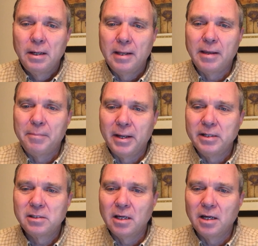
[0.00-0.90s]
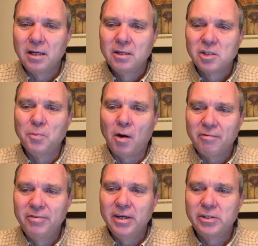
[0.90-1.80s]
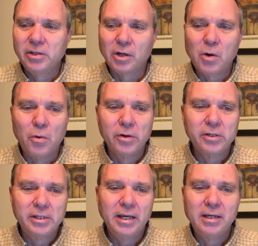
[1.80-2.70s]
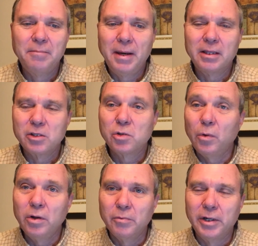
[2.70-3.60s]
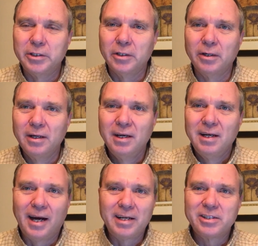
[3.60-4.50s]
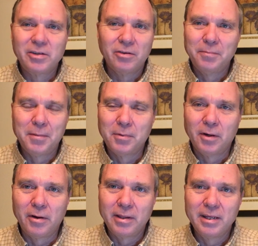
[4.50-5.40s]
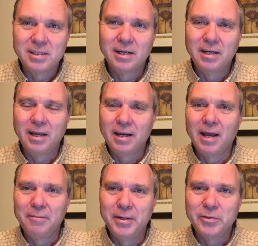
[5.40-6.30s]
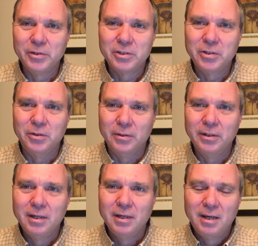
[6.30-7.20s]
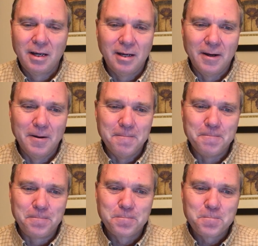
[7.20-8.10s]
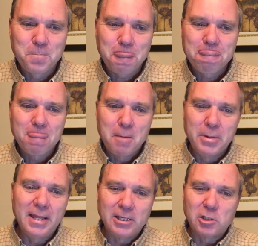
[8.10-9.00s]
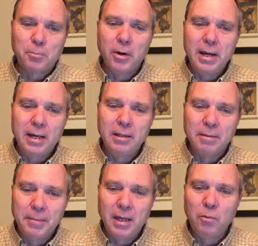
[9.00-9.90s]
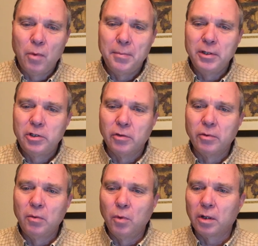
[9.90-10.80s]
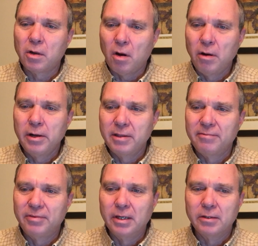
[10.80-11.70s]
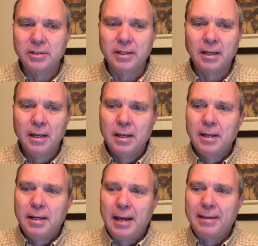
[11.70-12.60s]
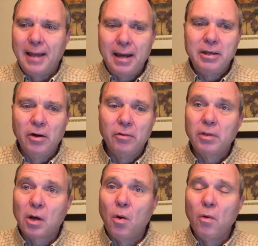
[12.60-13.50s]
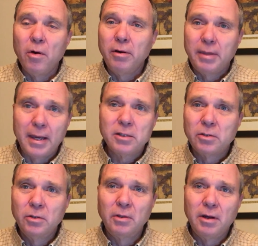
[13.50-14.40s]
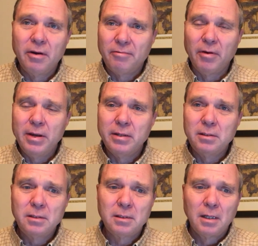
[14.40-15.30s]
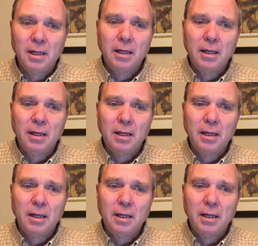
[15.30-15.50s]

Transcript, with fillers: and they placed a small fish in the corn seed to make the soil richer. I can still remember learning this in, in elementary school. Um, but that spring, the men, women, children worked hard in the fields, and, and that year, the corn, thanks to their friends,